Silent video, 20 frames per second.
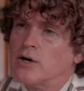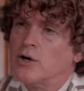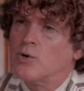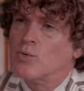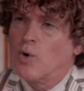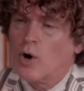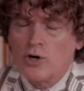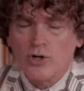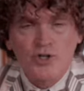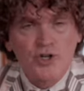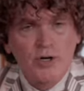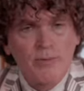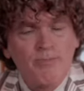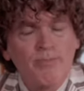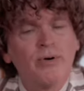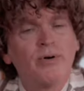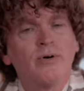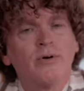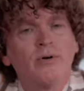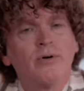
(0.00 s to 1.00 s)

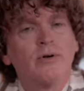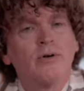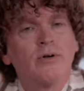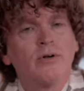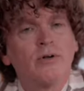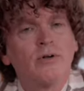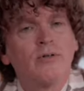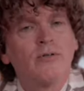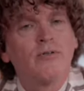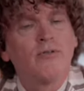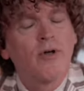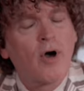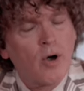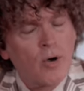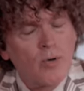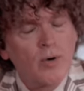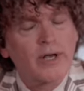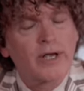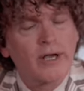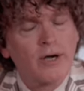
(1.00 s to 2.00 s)
worship the
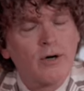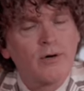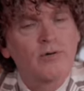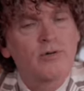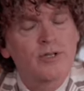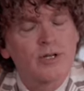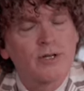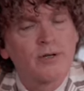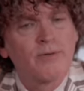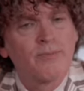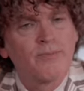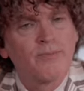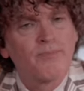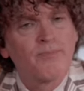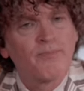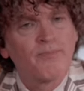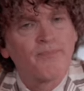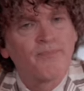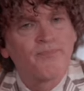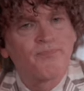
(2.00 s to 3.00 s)
Holy Ghost.
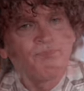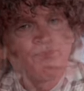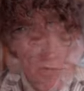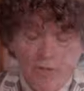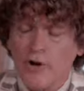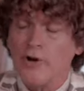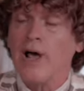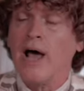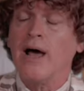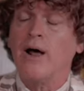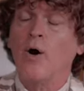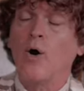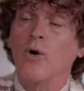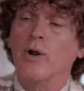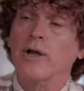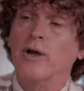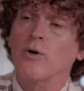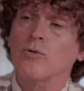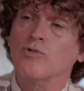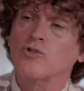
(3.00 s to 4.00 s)
They're not
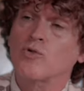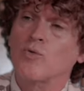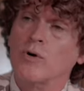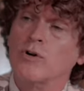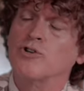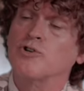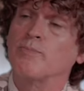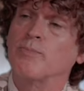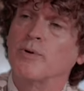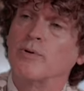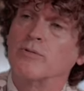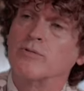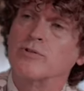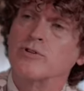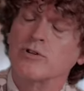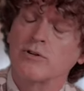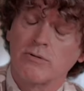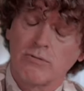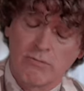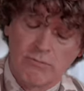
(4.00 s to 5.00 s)
Holy Ghost
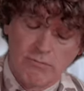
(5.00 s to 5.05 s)
worshipers.